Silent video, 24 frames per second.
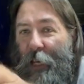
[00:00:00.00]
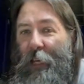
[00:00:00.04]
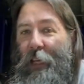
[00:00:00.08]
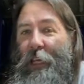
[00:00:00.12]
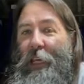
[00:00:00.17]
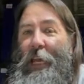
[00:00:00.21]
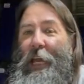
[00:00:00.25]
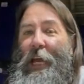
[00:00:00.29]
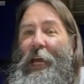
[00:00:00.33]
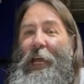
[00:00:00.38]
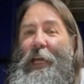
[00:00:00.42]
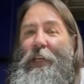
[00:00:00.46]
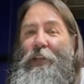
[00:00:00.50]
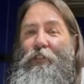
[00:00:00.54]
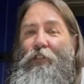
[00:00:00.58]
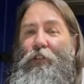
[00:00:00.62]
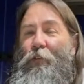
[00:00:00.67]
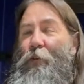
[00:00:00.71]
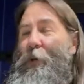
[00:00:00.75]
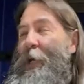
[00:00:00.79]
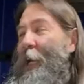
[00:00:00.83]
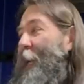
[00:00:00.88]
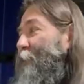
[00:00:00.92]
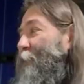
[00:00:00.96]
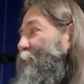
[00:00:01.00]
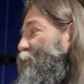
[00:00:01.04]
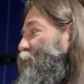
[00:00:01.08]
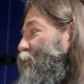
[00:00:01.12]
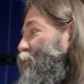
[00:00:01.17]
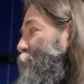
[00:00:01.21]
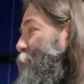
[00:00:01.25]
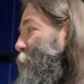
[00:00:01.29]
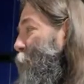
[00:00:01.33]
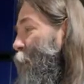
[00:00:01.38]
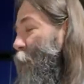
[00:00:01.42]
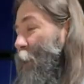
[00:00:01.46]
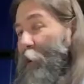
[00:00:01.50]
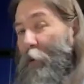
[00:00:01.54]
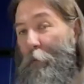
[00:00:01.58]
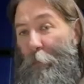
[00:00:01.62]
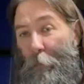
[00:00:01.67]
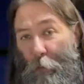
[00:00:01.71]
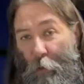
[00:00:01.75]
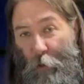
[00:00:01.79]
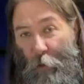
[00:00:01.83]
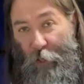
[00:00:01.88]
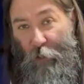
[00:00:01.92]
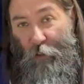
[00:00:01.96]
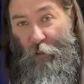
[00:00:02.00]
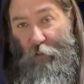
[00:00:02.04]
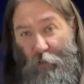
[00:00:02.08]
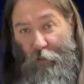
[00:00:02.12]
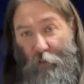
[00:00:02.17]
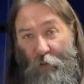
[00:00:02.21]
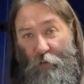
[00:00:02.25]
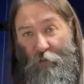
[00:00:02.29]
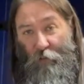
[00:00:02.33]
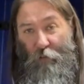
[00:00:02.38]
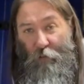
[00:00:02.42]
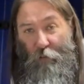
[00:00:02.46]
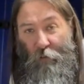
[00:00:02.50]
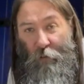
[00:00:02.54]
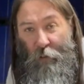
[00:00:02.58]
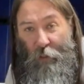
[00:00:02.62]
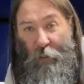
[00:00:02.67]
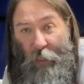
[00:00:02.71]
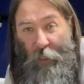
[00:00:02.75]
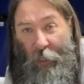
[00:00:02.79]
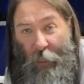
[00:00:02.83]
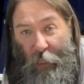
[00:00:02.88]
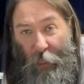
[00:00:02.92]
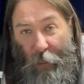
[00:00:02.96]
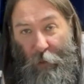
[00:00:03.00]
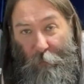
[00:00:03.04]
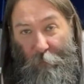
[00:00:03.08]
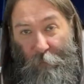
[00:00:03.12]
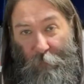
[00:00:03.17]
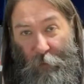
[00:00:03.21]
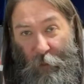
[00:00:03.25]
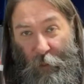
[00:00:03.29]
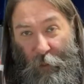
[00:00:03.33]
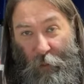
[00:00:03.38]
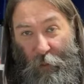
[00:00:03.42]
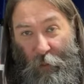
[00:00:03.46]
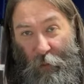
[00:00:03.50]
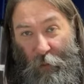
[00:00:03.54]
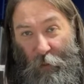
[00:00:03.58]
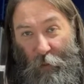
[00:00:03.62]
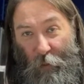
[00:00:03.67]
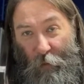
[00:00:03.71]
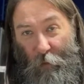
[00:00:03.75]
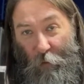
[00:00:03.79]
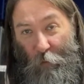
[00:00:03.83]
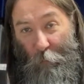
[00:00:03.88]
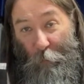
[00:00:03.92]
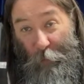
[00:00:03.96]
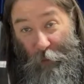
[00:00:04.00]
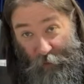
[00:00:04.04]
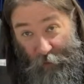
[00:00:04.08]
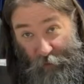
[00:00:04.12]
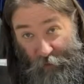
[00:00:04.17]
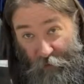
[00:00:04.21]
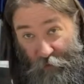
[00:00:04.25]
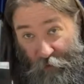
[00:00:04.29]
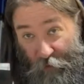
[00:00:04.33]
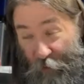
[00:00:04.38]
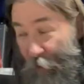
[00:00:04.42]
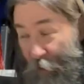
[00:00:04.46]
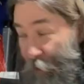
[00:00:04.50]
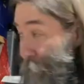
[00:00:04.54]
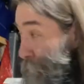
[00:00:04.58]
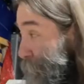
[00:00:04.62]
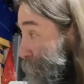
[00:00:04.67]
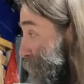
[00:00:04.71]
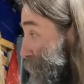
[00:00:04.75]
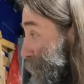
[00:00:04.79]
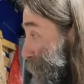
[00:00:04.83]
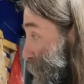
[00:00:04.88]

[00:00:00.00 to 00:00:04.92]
Yeah, I do have smaller printers, Melissa,